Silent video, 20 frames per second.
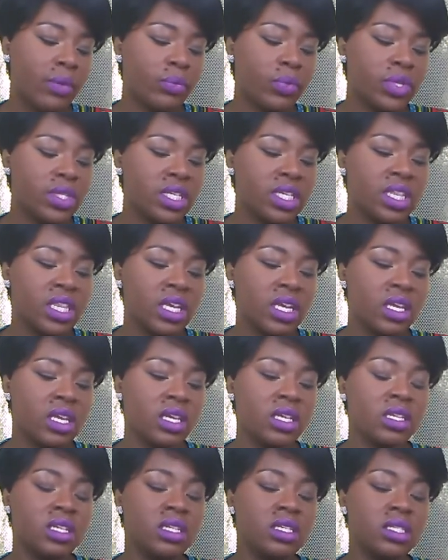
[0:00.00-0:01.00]
really
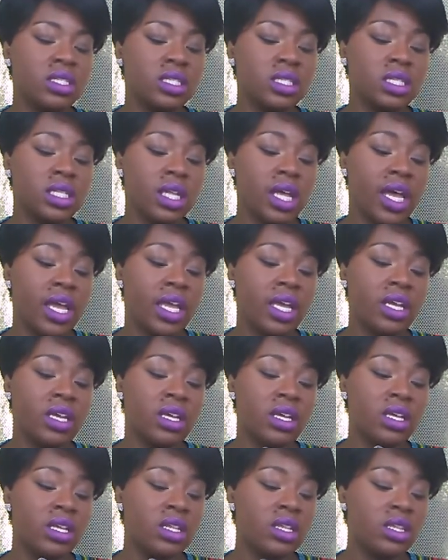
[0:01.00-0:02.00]
thinking it's like
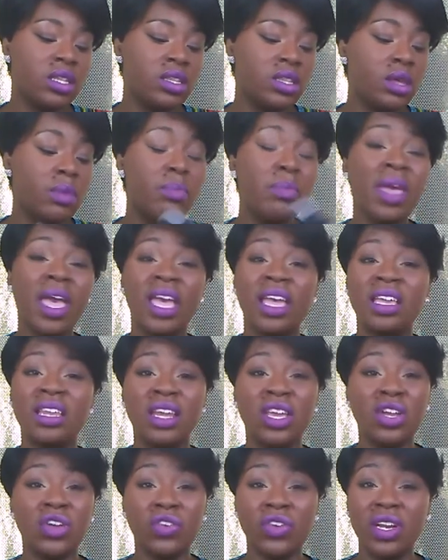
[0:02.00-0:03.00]
the main
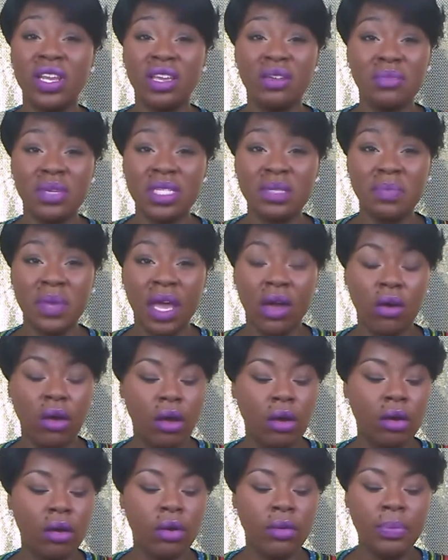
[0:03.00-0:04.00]
ingredient must be
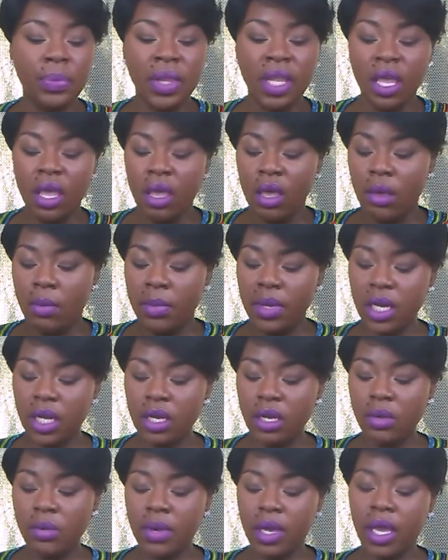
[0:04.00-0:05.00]
alcohol. But
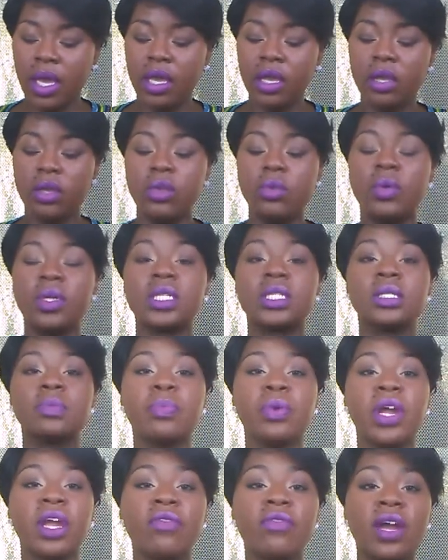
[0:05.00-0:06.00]
anyway, you want to
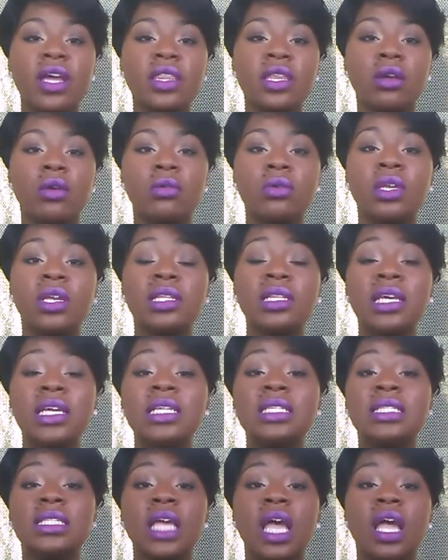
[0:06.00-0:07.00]
spray it right there on your
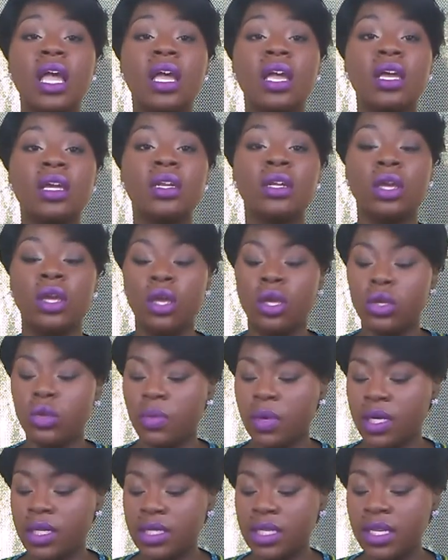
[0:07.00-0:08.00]
lace, and you
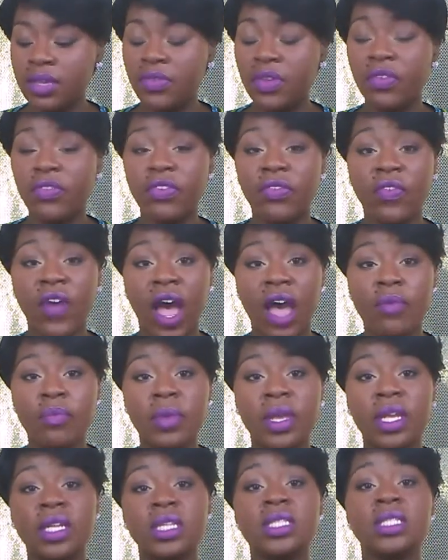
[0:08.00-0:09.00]
want to leave it for 5
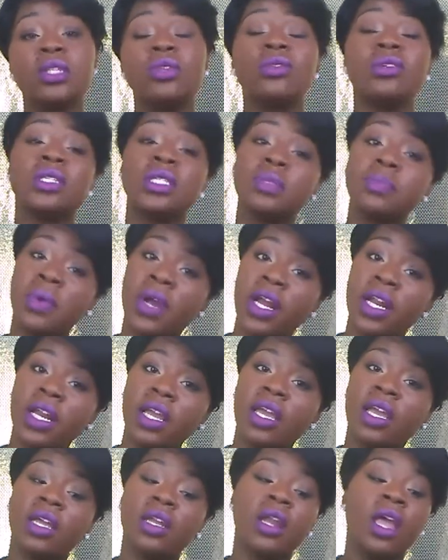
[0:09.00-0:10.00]
minutes, and you can spray it
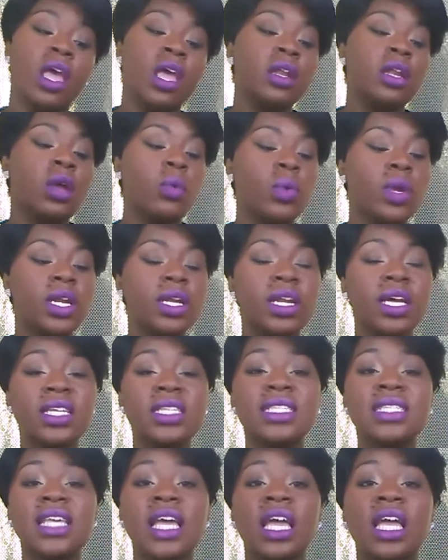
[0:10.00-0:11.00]
again. Now, what it
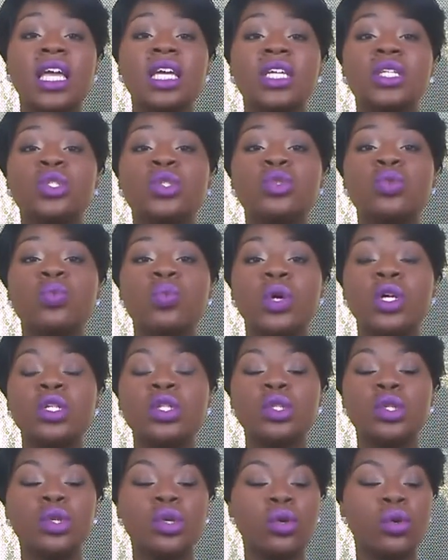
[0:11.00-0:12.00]
does say is you want
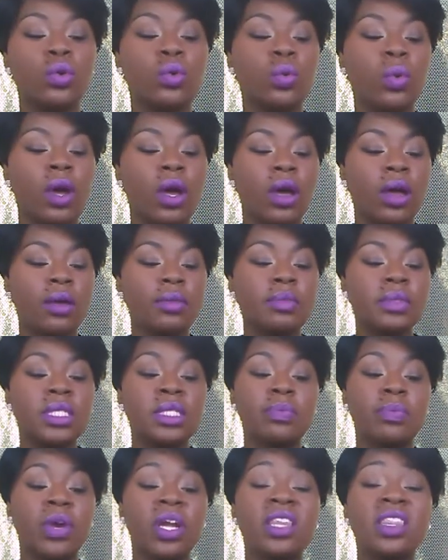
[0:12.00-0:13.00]
to
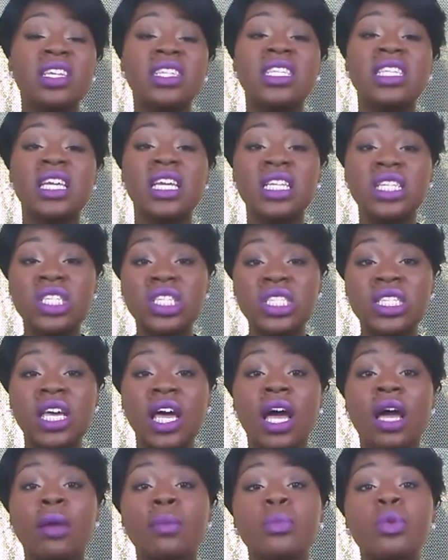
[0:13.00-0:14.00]
spray this each
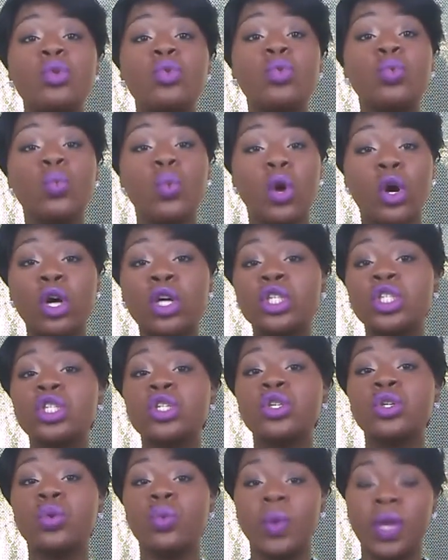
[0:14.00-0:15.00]
time you wash
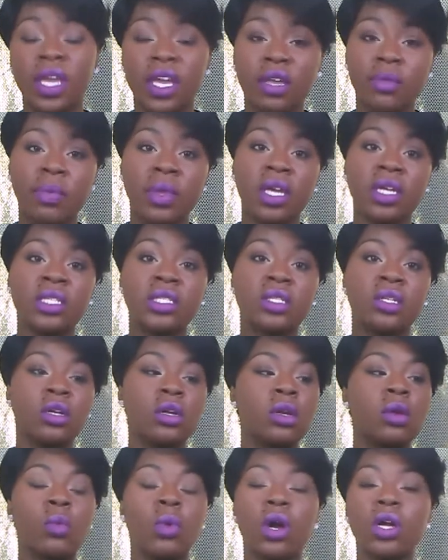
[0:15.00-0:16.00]
your wig, because you're
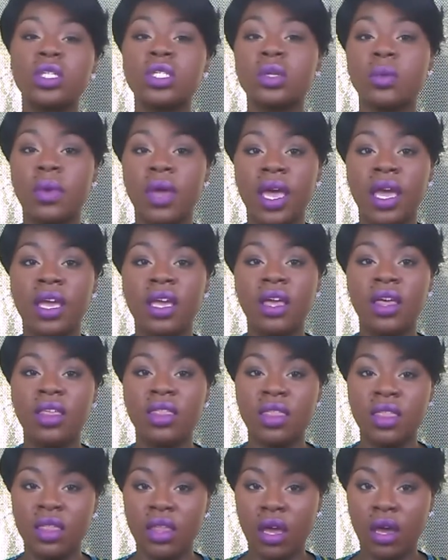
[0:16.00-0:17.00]
going to wash away
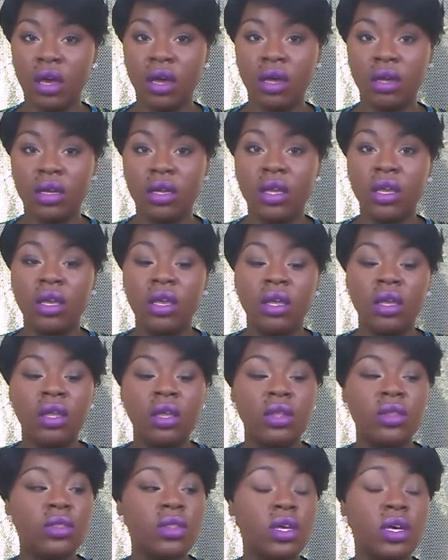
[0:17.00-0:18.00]

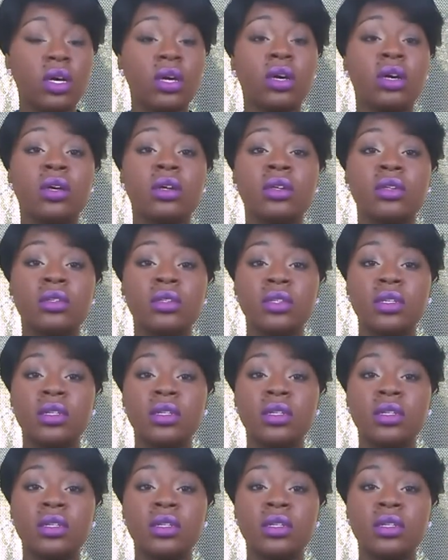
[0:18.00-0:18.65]
the